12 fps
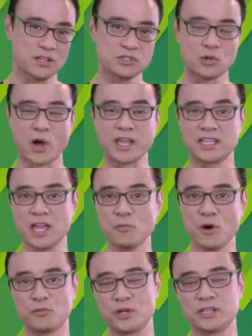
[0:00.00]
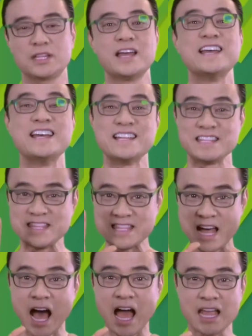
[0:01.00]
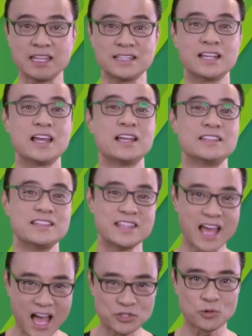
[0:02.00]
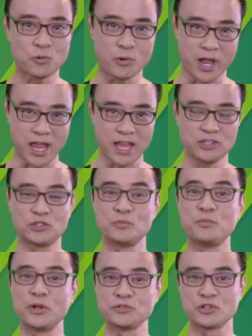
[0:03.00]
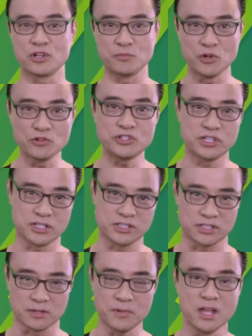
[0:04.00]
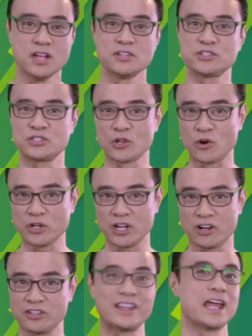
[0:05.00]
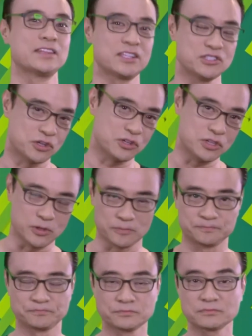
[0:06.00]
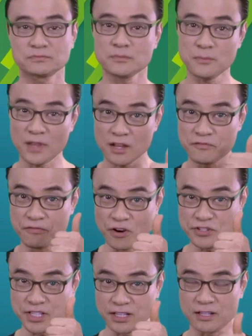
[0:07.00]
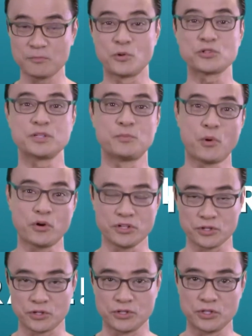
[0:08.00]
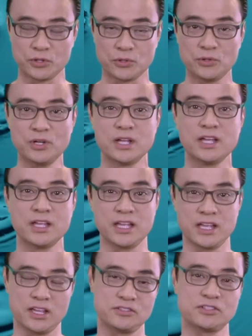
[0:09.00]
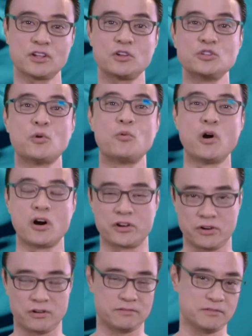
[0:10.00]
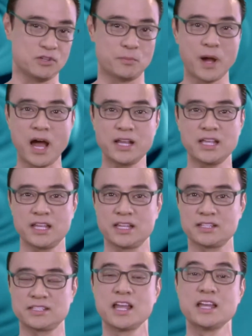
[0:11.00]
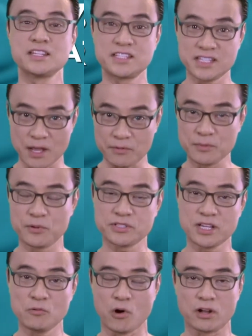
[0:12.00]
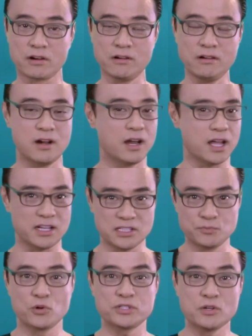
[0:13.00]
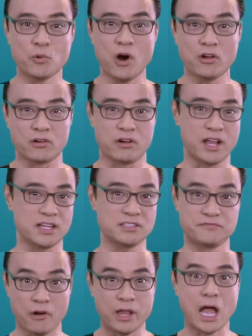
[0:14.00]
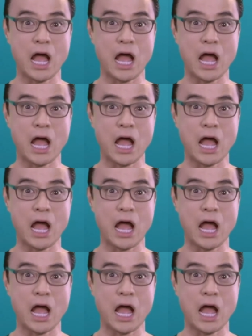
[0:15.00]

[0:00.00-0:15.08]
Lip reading: So I came up with 9 natural ways to build your immune system. So here are the 9 things you can do. First thing, most important you can do is your water. Your body is 70% water, and it's mostly water, and it's very